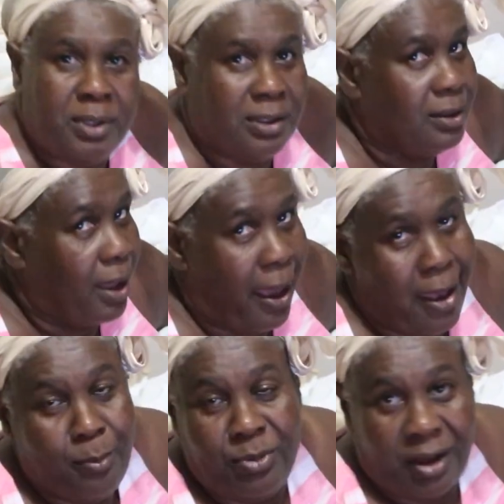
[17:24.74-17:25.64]
me, I
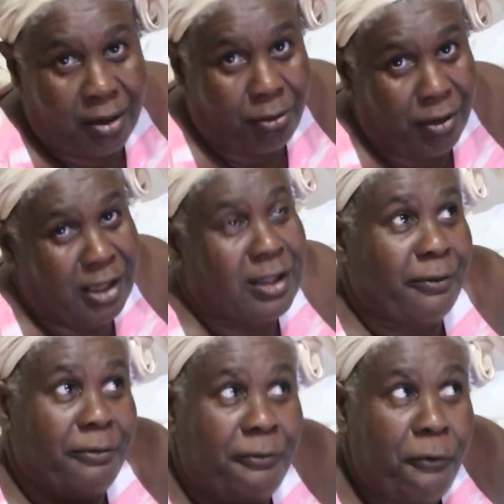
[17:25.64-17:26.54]
am not a great
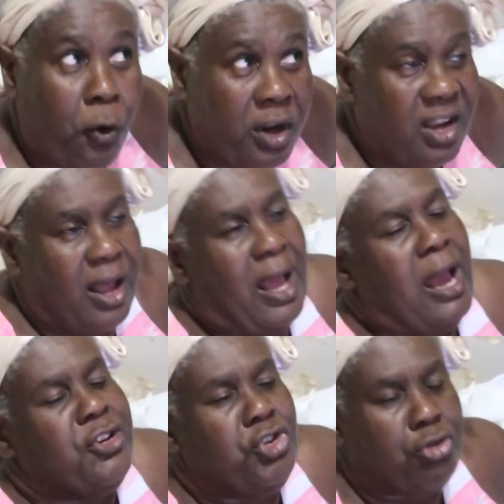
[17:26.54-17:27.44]
folder
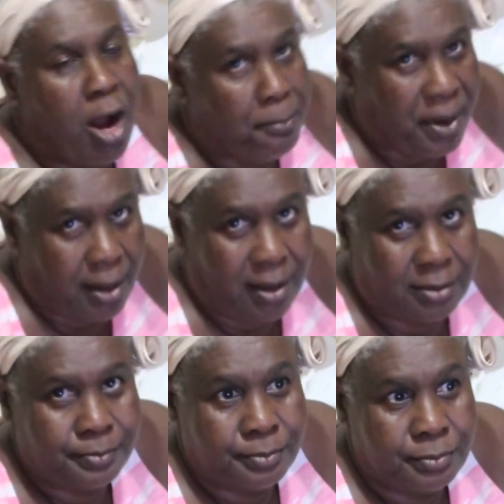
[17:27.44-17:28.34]
and drawer packer.
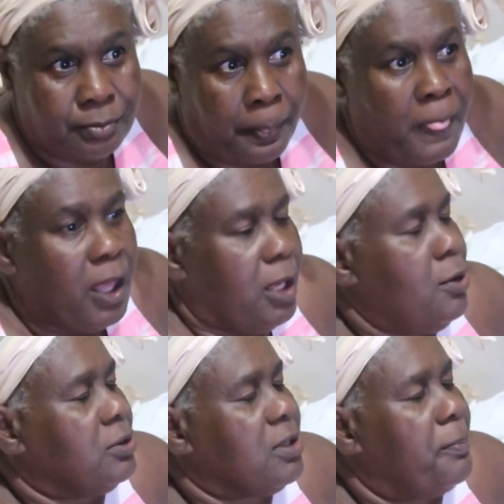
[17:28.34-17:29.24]
You
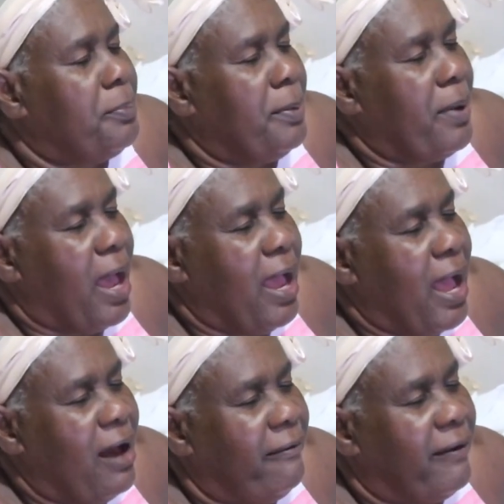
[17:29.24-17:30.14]
know, some people, I
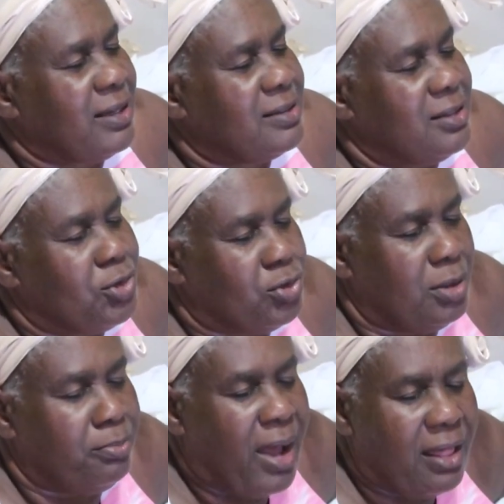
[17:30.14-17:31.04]
have a sister
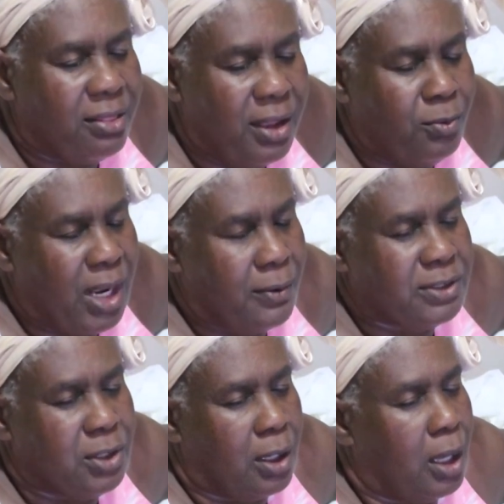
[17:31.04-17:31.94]
in back then when I
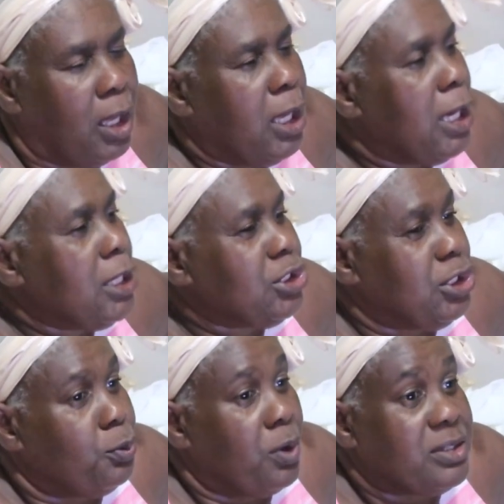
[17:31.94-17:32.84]
was younger.
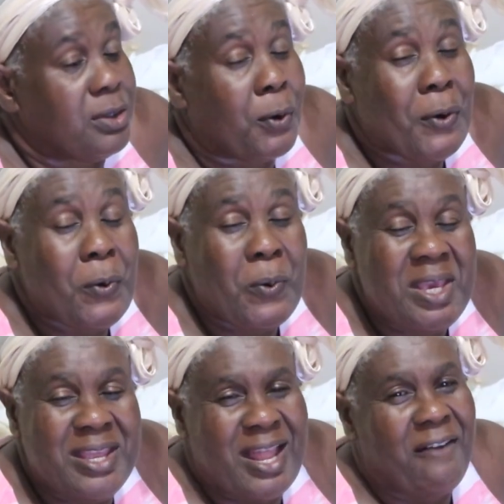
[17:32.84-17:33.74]
She was the
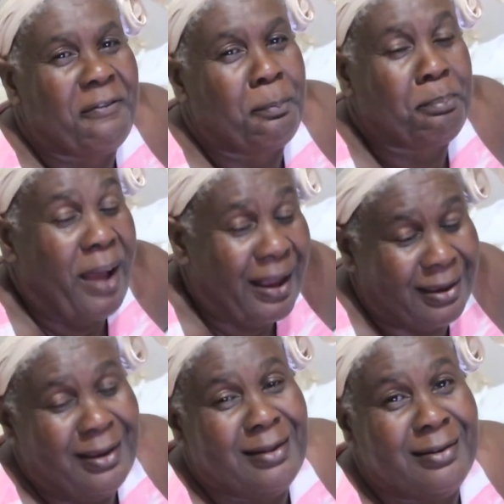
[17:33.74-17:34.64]
queen of
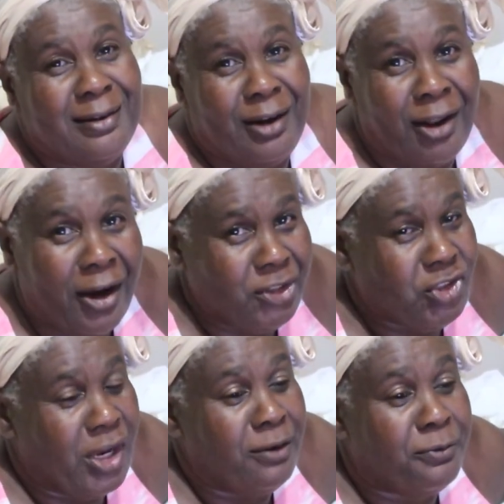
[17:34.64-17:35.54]
packing
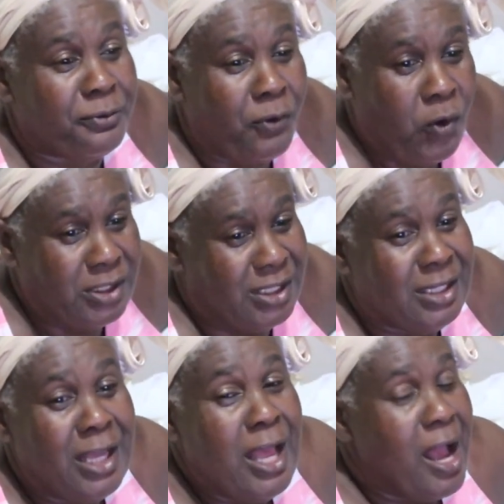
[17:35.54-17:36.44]
laundry and
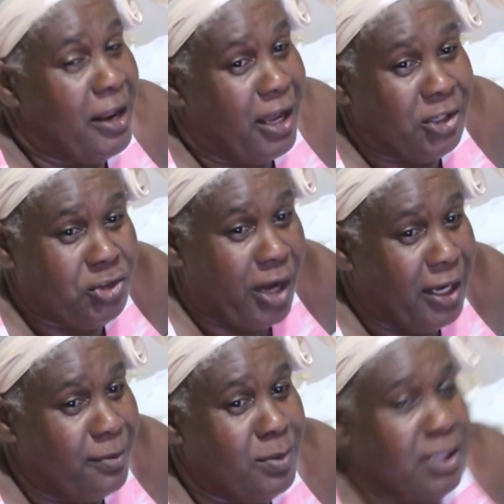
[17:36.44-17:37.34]
folding, and I draw
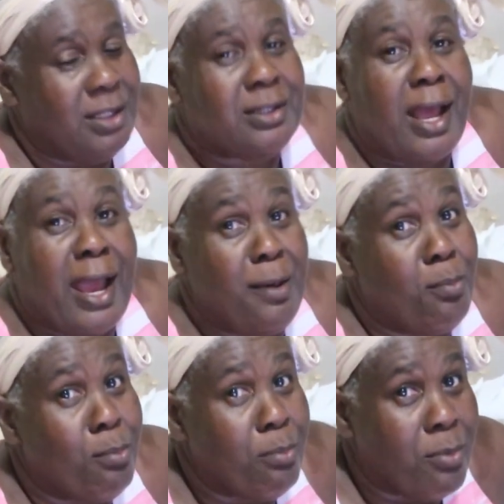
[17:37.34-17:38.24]
them neat. I
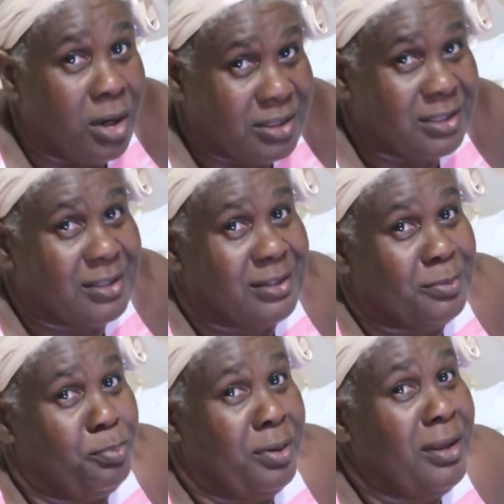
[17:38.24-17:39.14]
must
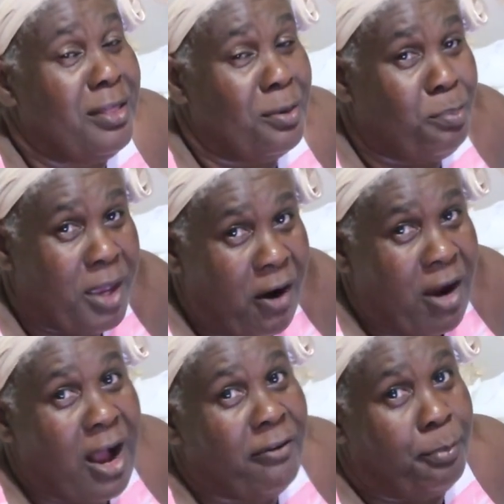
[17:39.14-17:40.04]
be the
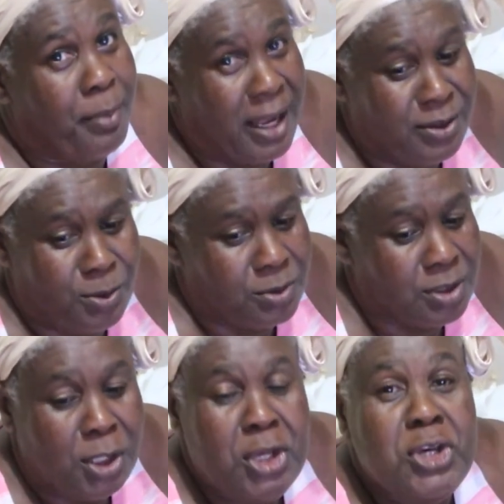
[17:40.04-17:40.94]
bearer of bad news
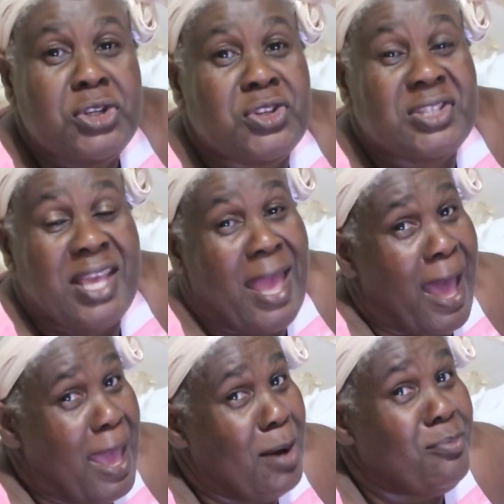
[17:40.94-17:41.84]
to say
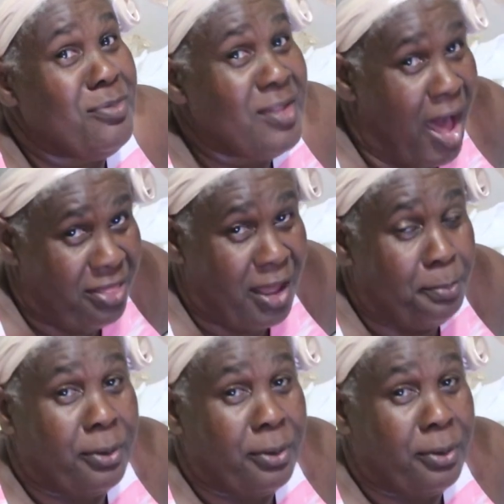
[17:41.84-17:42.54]
I am not that